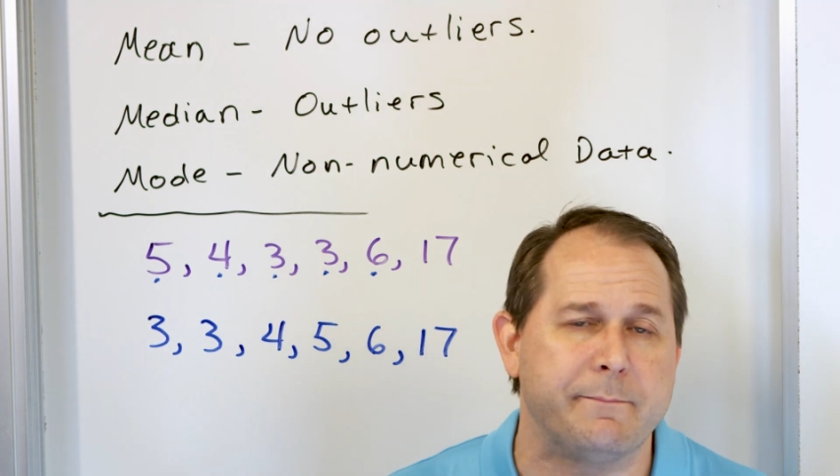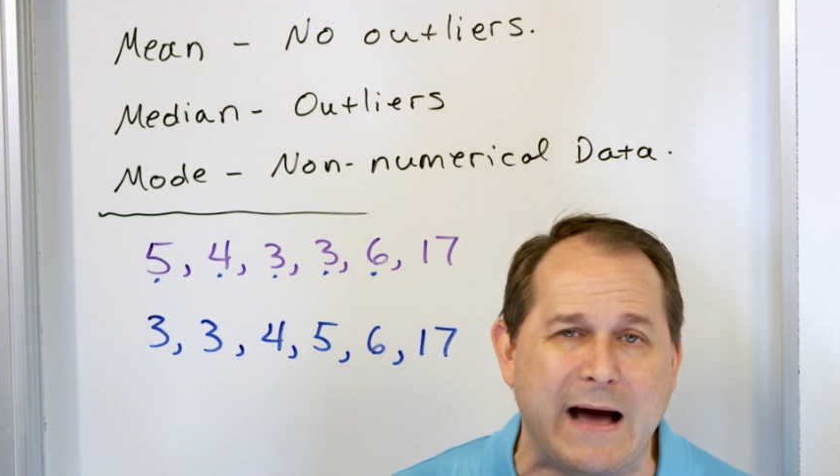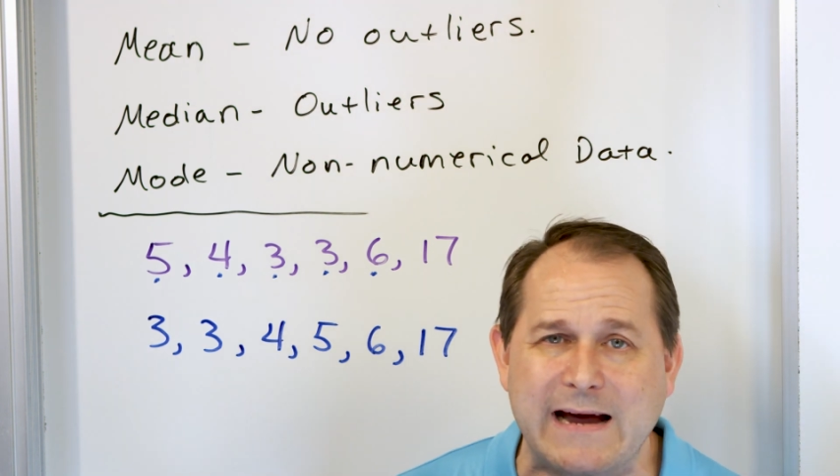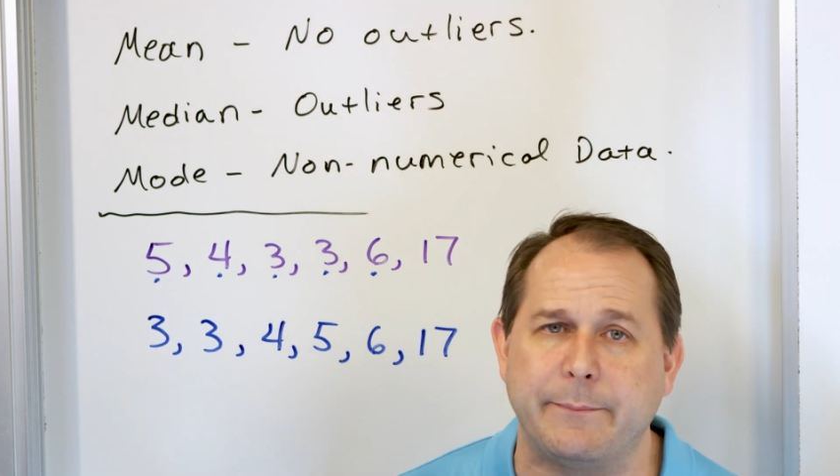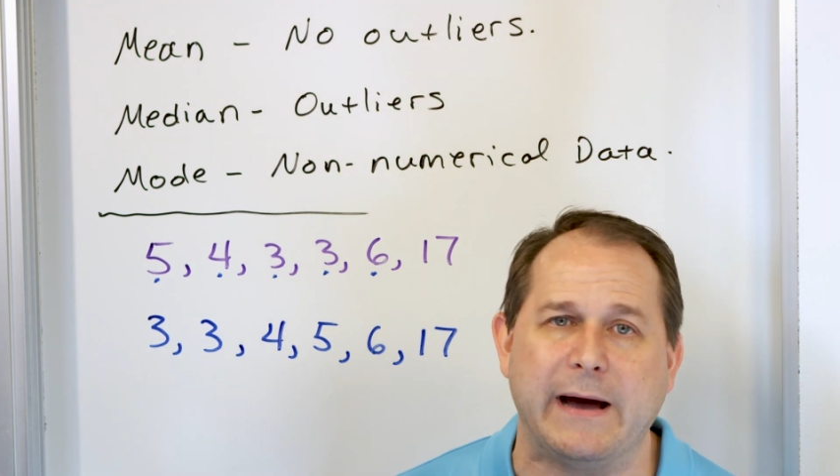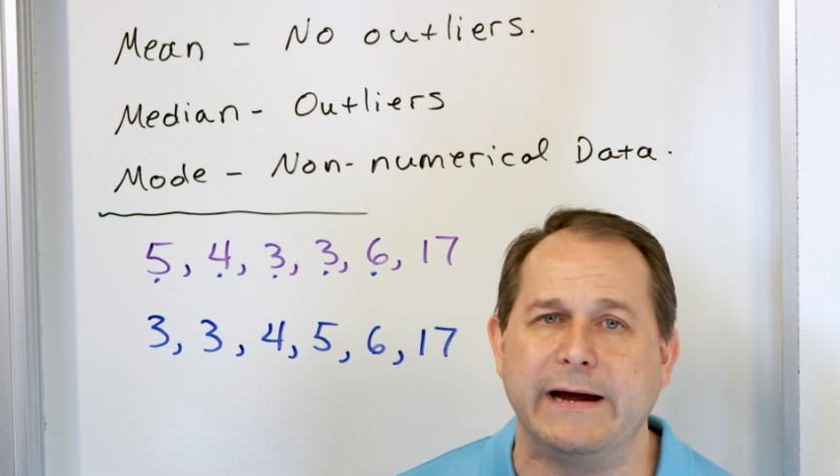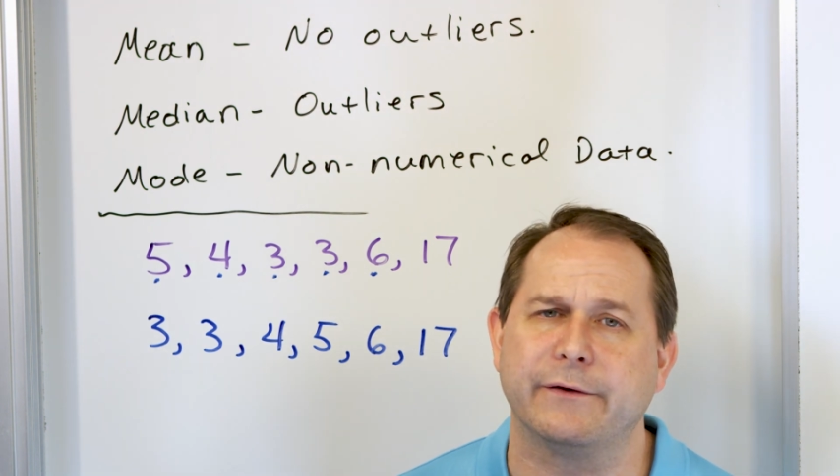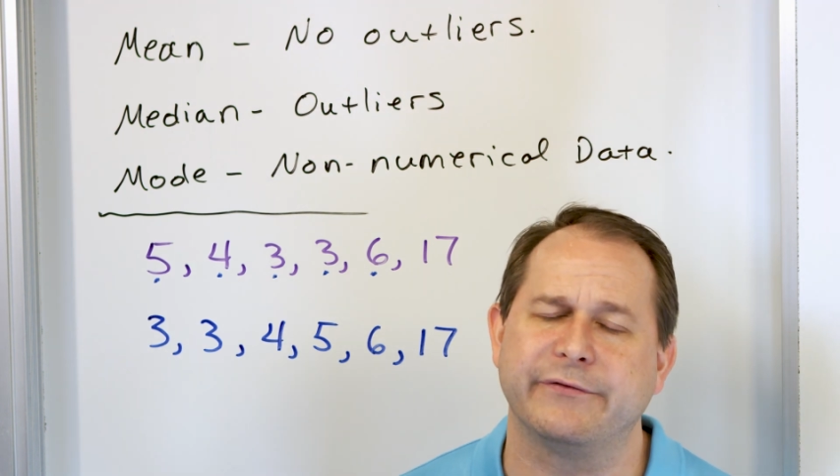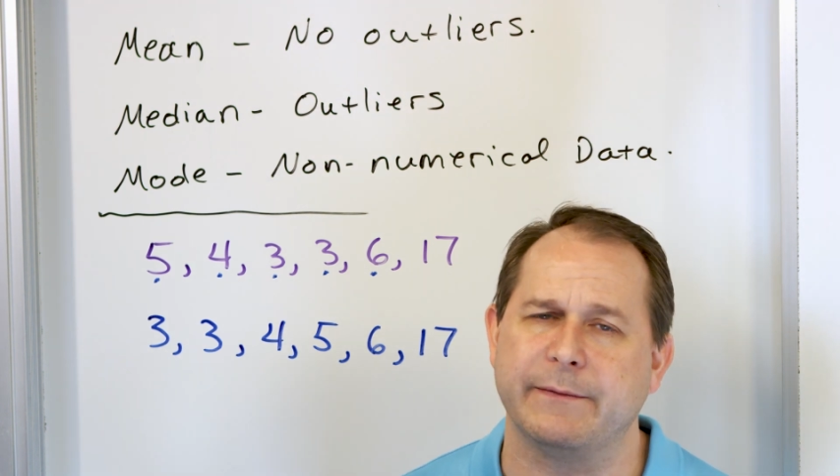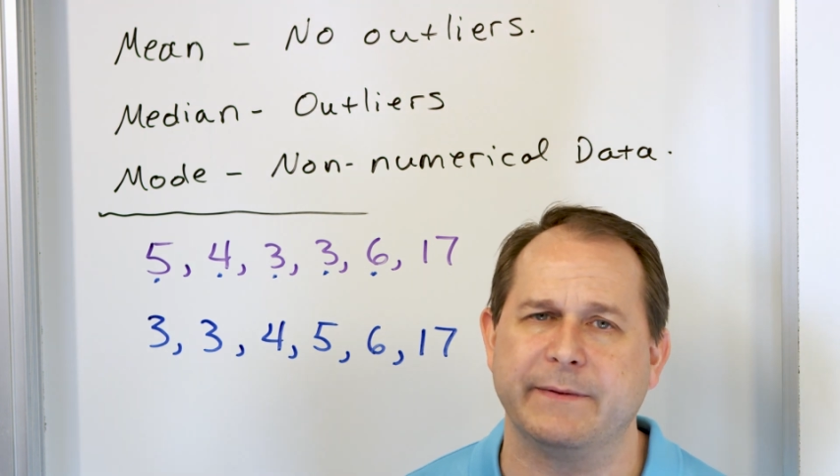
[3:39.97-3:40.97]
buy a bike
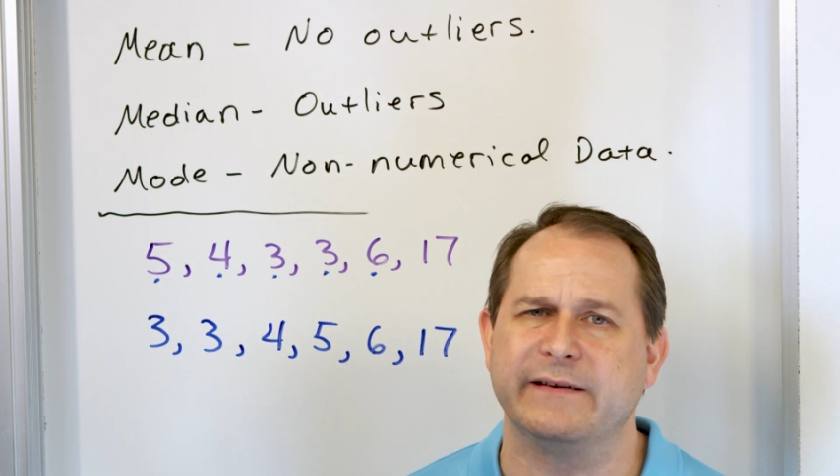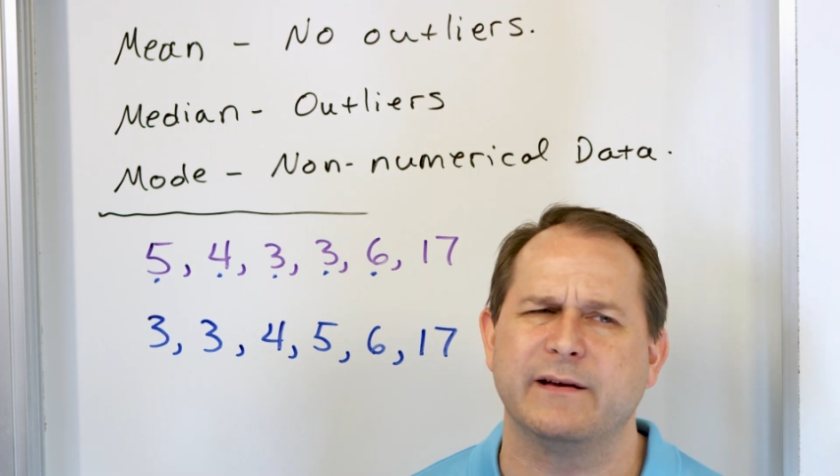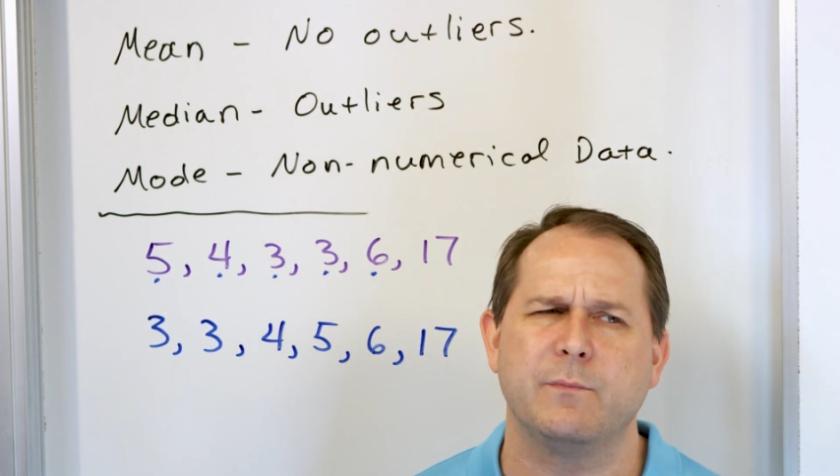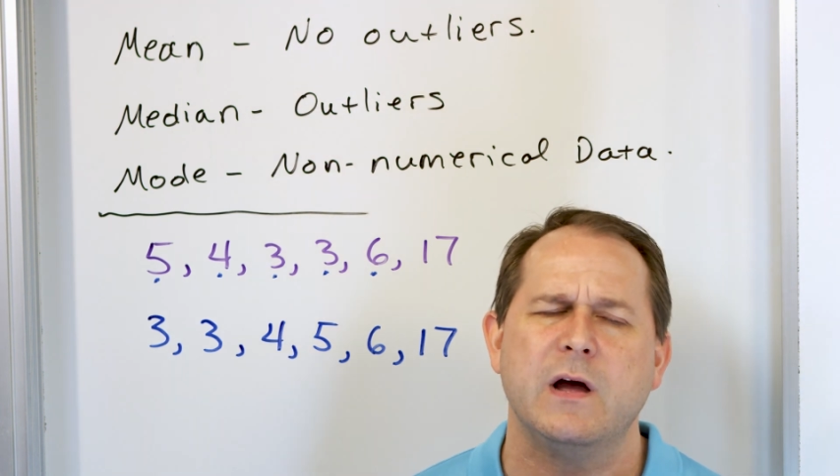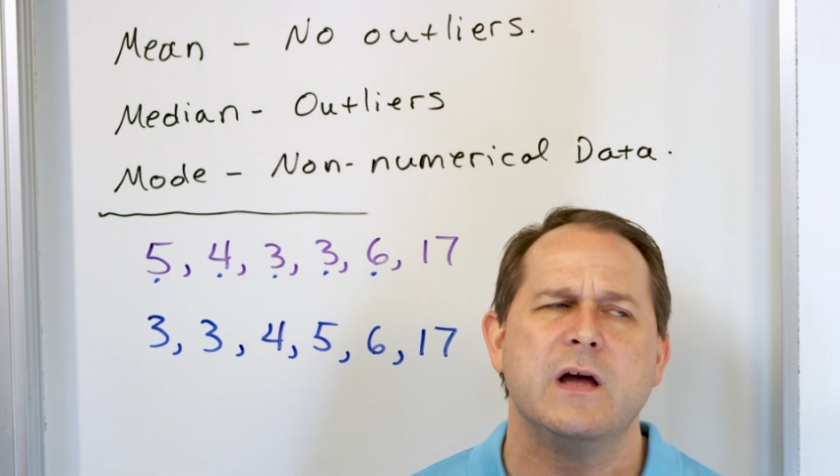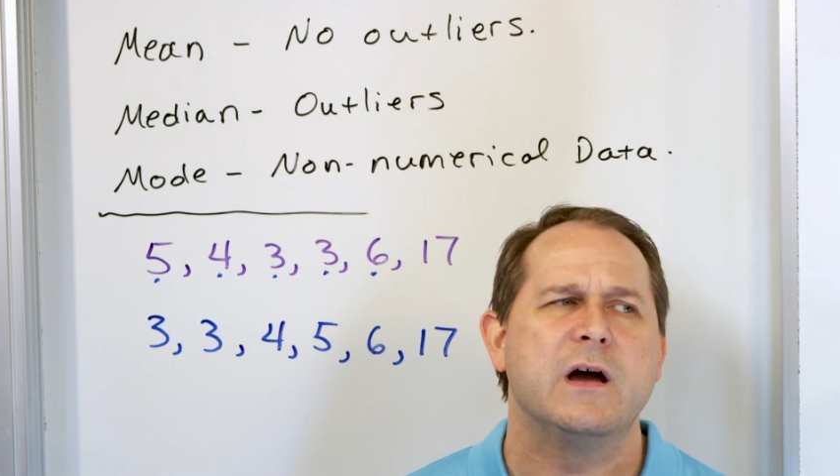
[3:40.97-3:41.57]
or something, some